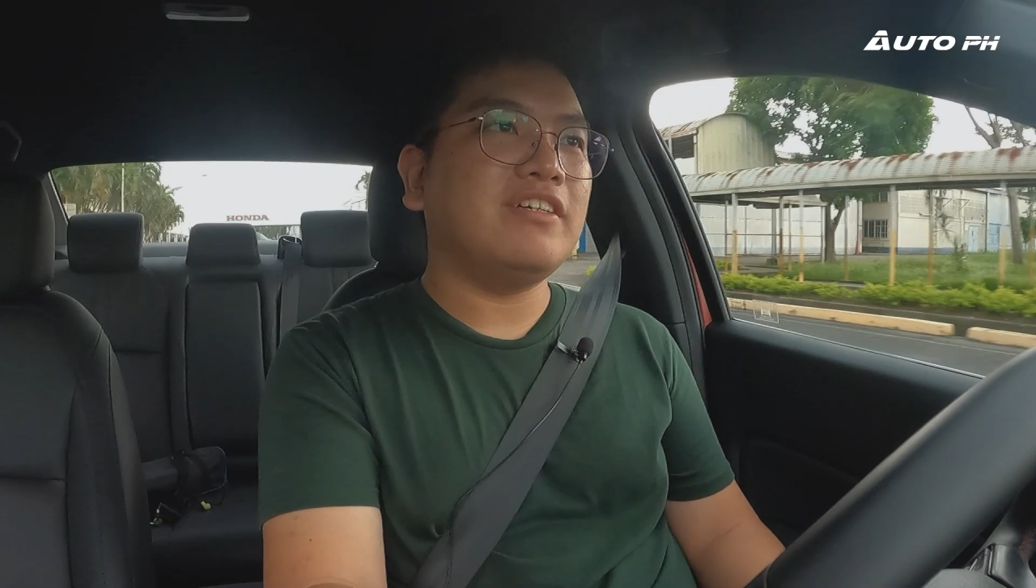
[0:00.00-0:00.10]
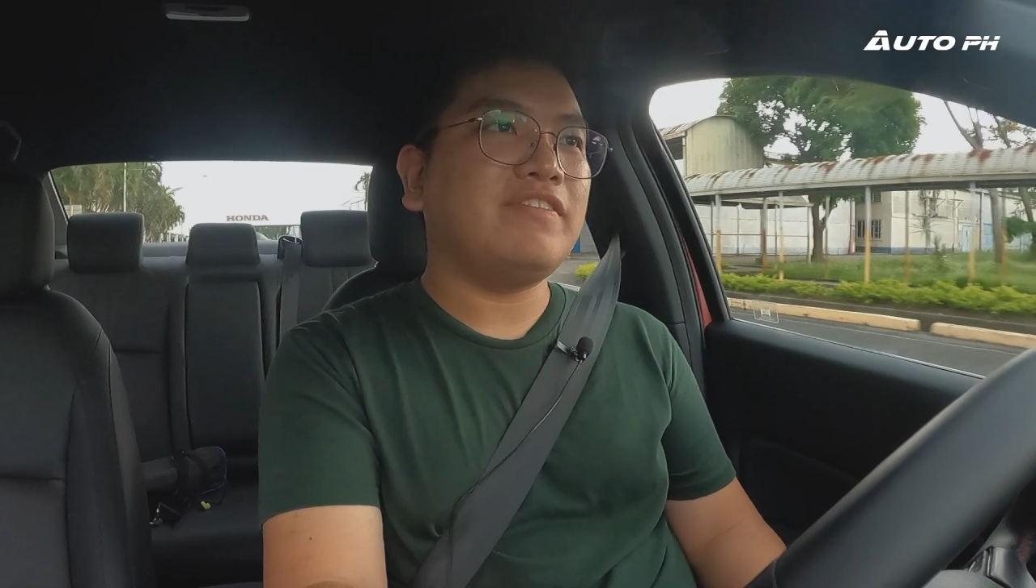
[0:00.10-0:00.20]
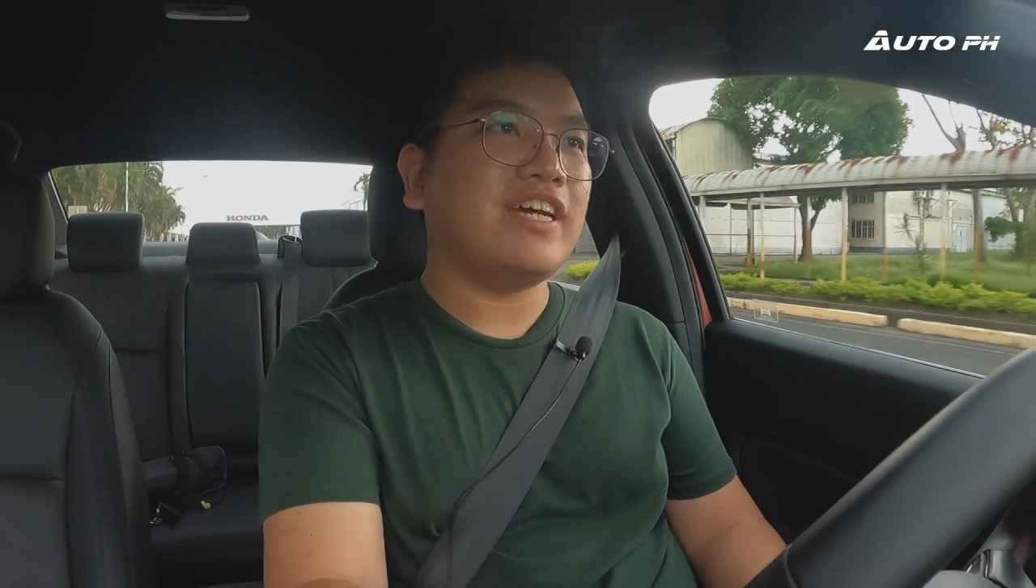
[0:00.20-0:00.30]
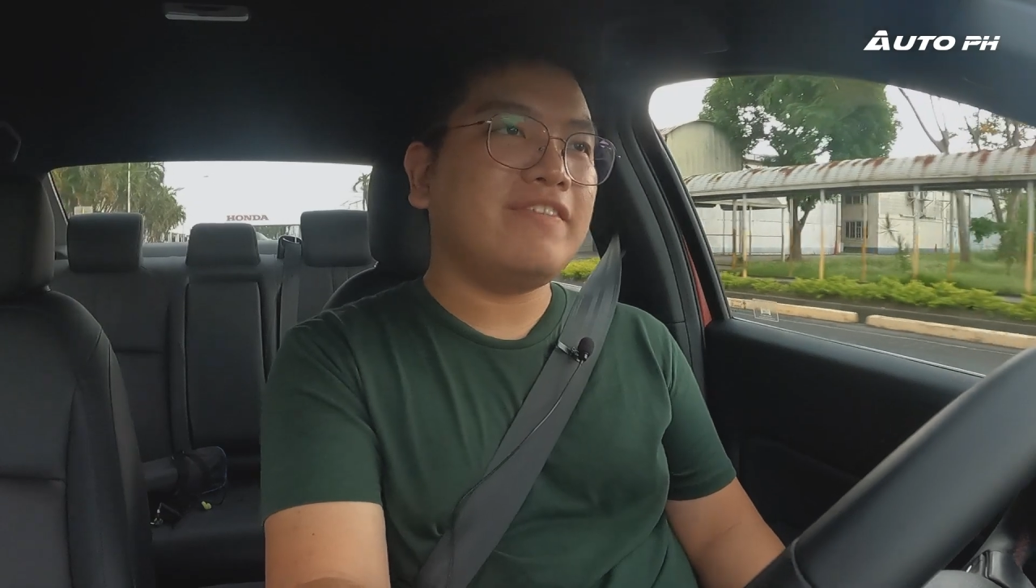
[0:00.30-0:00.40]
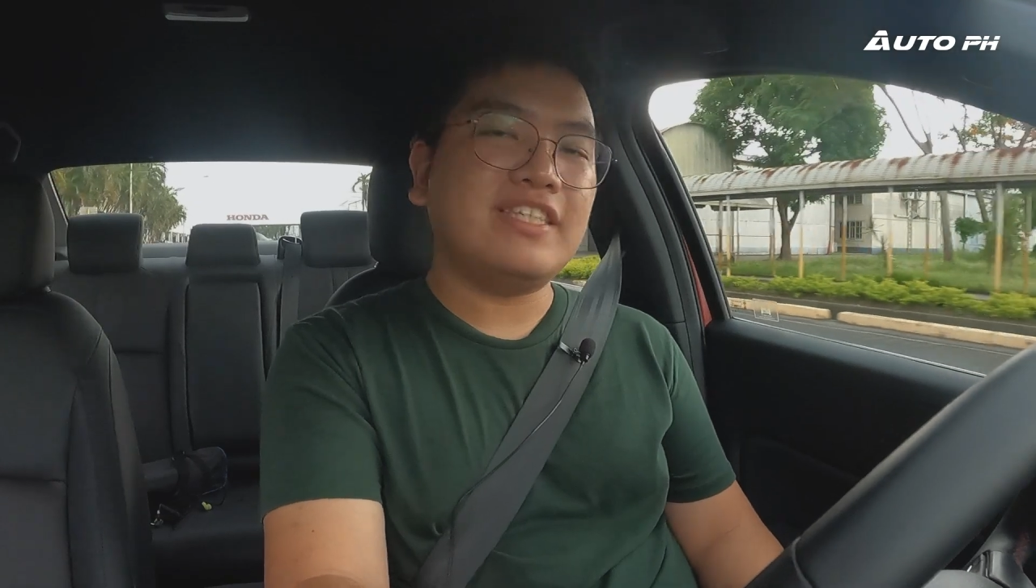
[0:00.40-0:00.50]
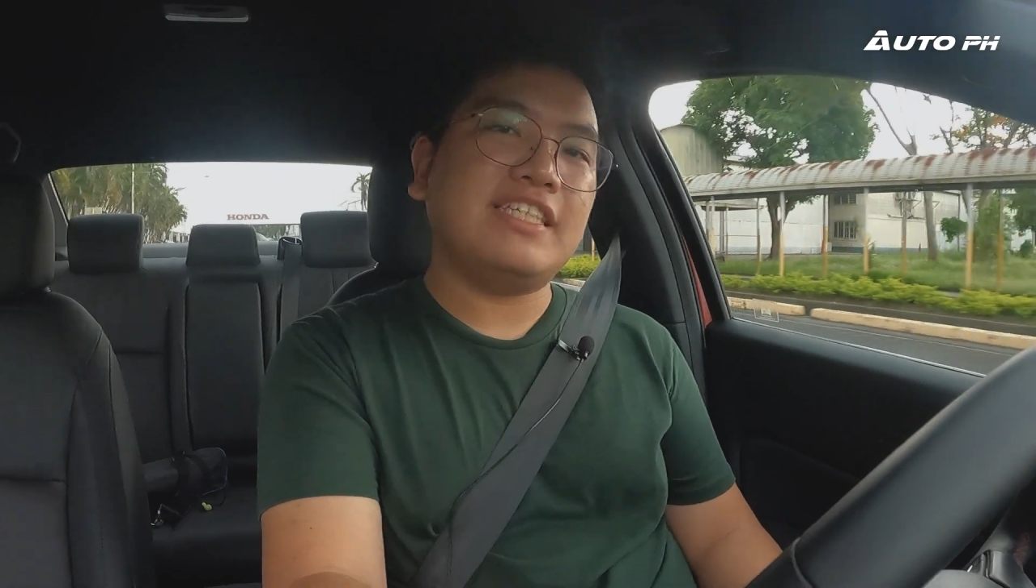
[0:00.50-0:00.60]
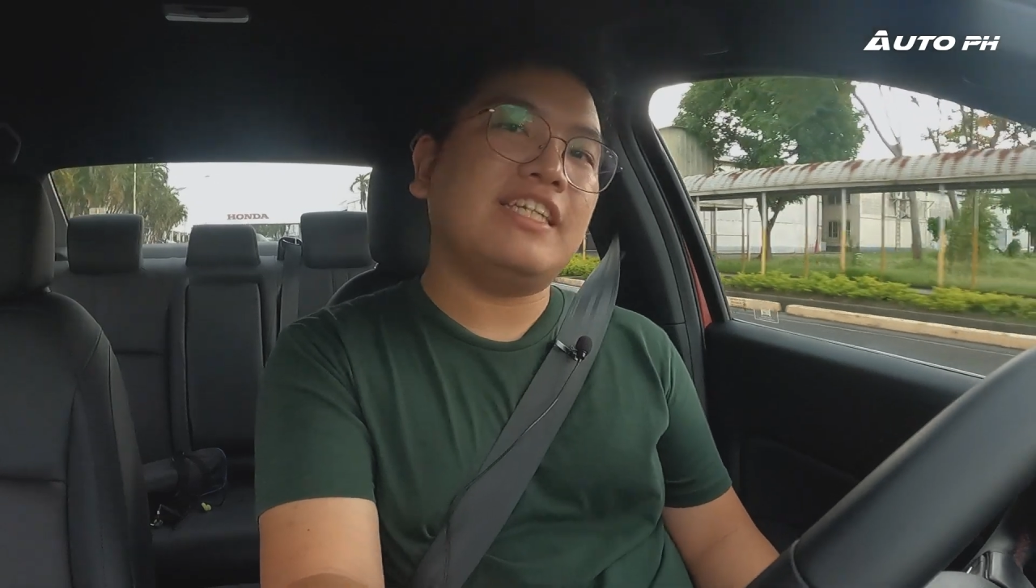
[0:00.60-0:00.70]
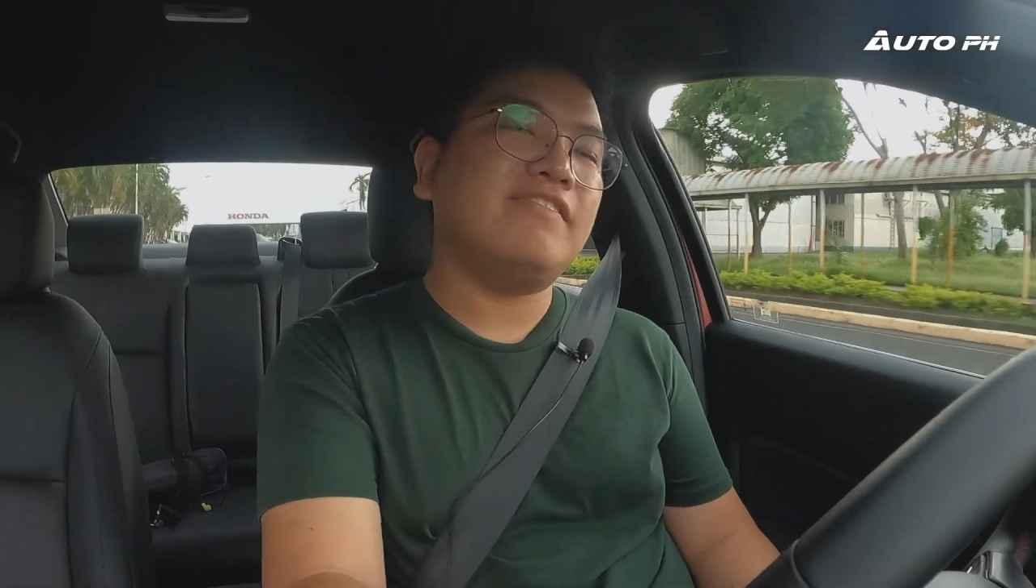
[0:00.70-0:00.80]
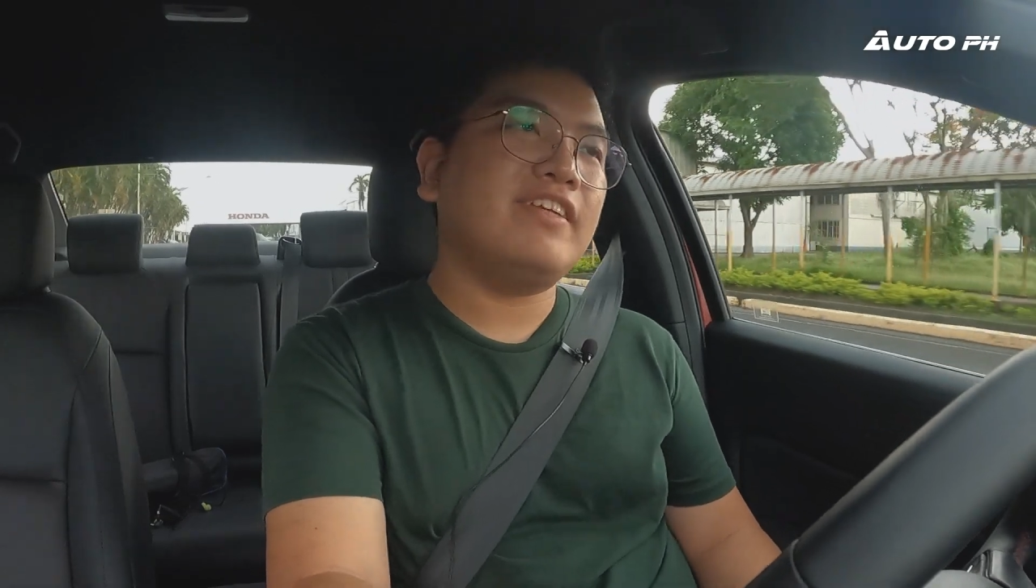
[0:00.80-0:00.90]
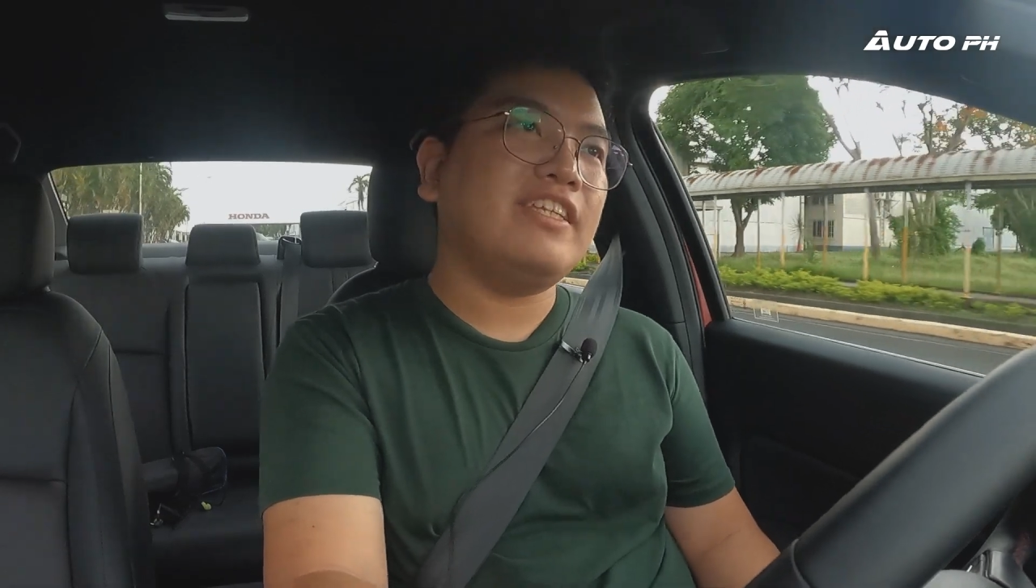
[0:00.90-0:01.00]
If you haven't seen
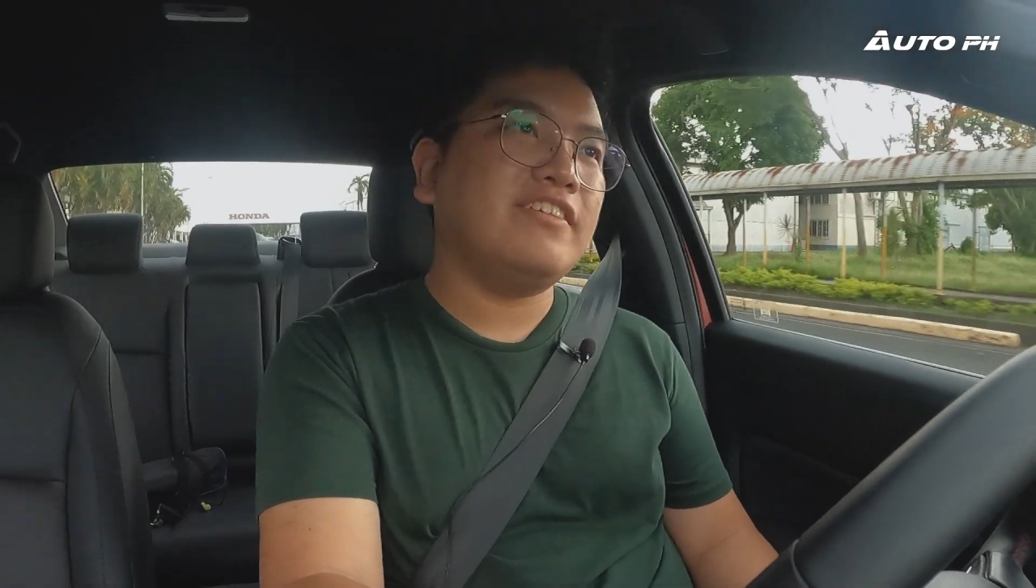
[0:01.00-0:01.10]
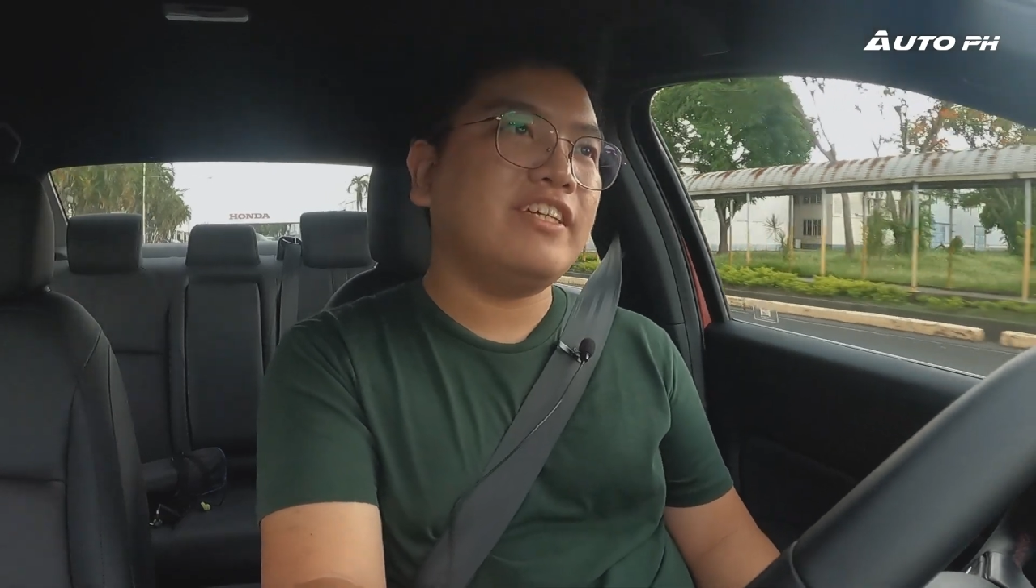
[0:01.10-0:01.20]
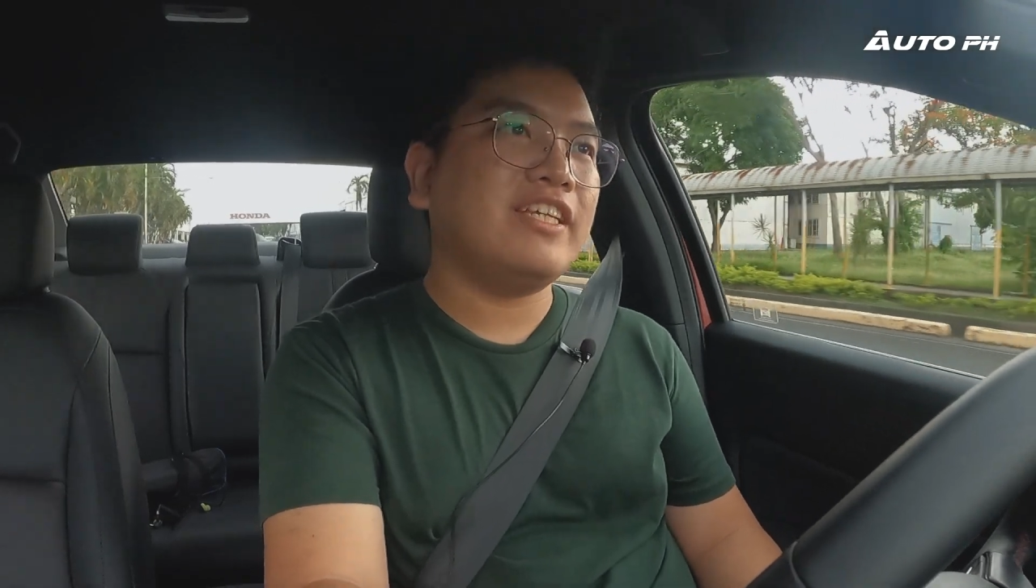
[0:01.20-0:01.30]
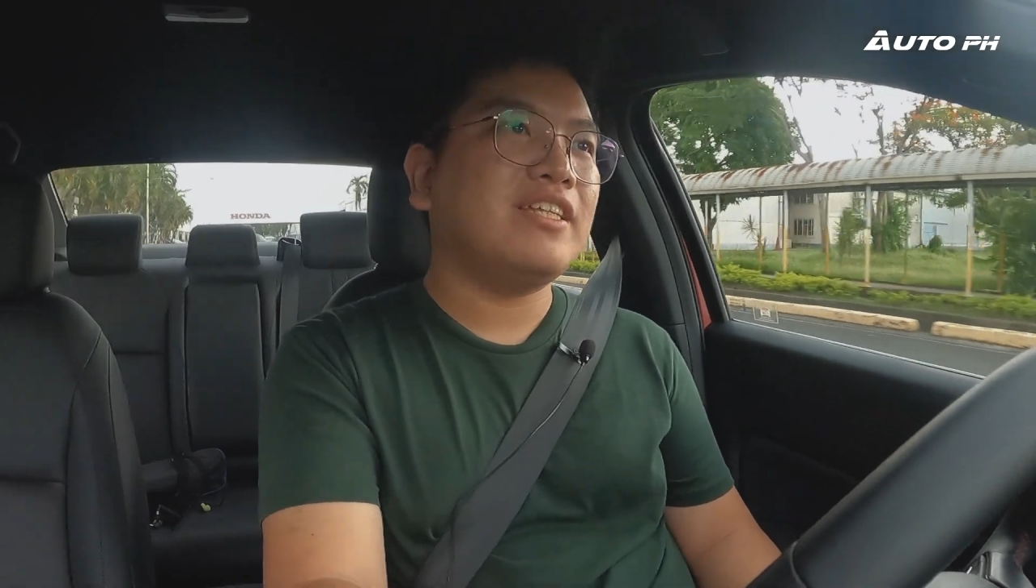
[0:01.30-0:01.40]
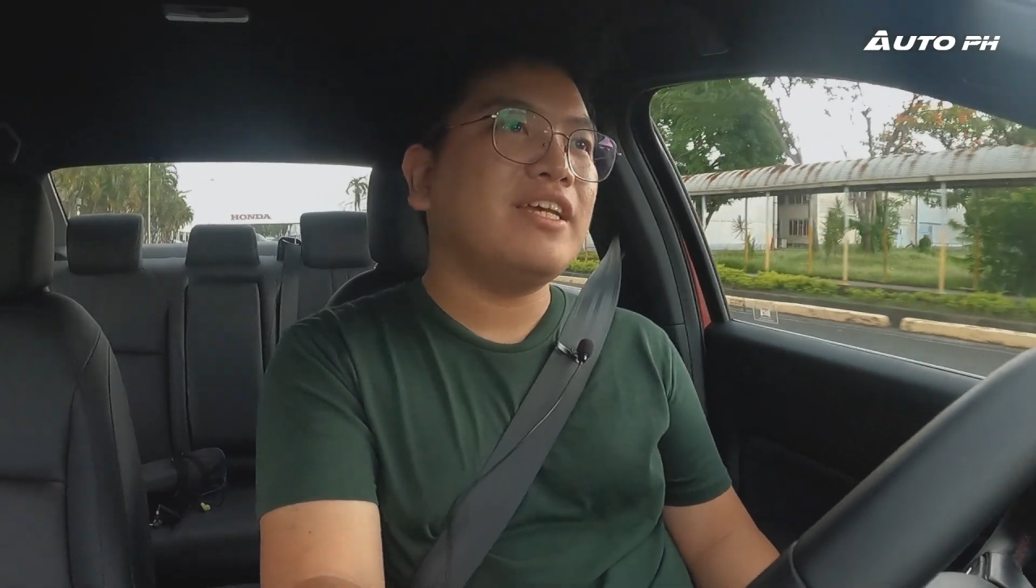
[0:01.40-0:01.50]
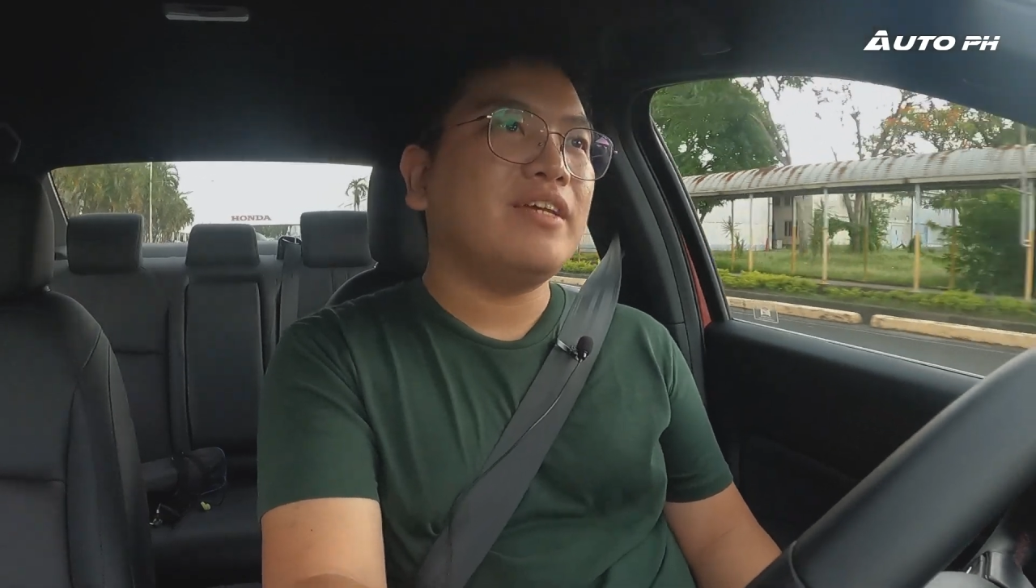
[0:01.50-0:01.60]
that video yet,